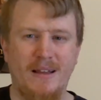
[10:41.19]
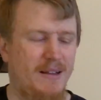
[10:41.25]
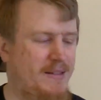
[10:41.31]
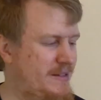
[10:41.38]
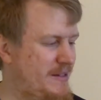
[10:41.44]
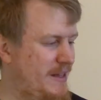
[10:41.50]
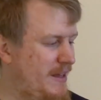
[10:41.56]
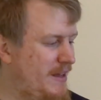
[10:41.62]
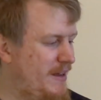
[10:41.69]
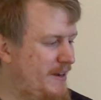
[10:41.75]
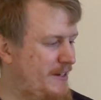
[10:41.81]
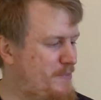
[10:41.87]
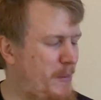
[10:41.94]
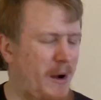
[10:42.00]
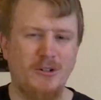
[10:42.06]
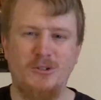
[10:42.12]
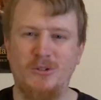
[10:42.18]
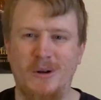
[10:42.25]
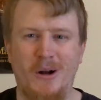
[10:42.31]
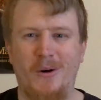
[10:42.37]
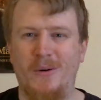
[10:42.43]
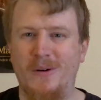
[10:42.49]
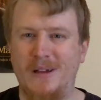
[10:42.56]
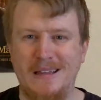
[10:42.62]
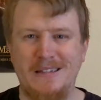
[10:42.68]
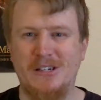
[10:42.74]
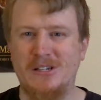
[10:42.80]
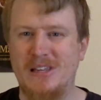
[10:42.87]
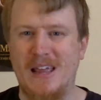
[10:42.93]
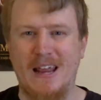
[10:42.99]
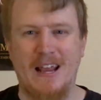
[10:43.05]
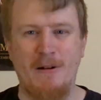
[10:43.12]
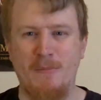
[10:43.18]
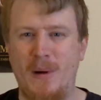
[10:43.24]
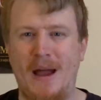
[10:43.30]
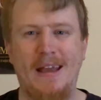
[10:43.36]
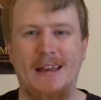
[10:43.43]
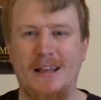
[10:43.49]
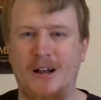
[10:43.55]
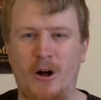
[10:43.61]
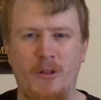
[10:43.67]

It's Bong Joon-ho. He's just like combining